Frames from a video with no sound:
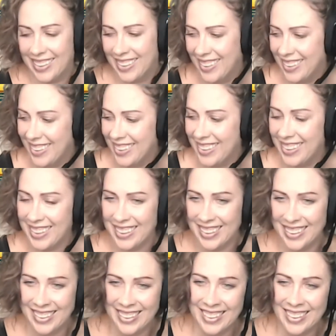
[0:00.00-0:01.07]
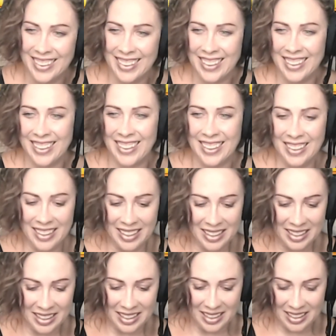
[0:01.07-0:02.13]

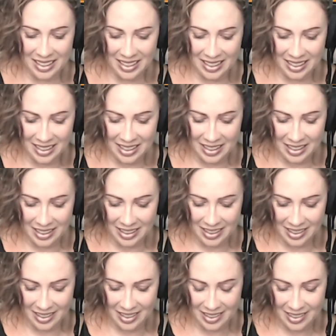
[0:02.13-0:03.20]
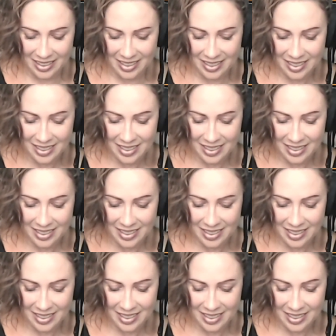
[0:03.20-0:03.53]
No words are spoken by the person on screen.